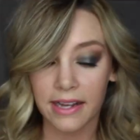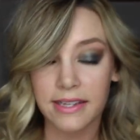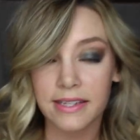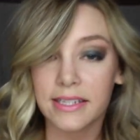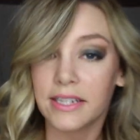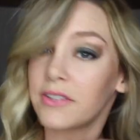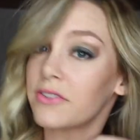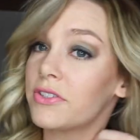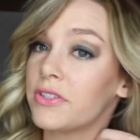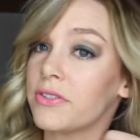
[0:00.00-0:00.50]
I
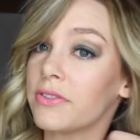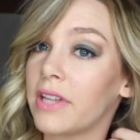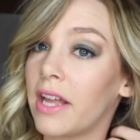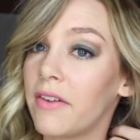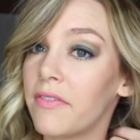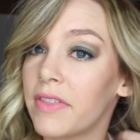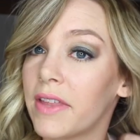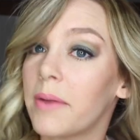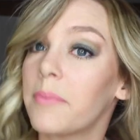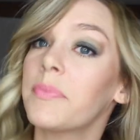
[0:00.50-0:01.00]
still do
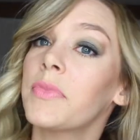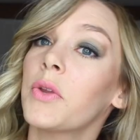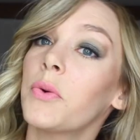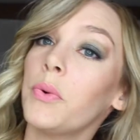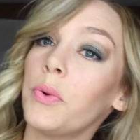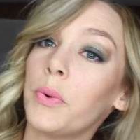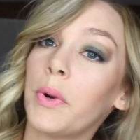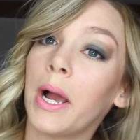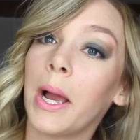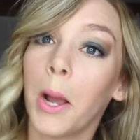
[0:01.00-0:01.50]
love them.
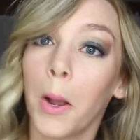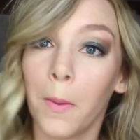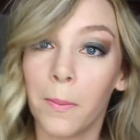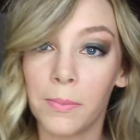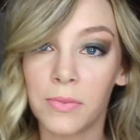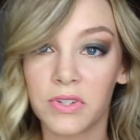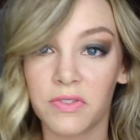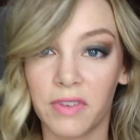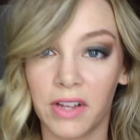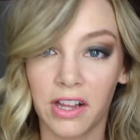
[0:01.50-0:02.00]
Ooh,
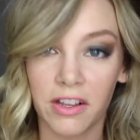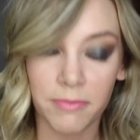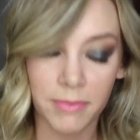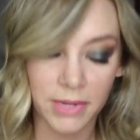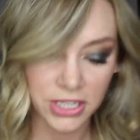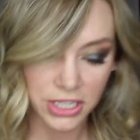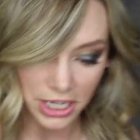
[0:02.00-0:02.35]
almost fell off my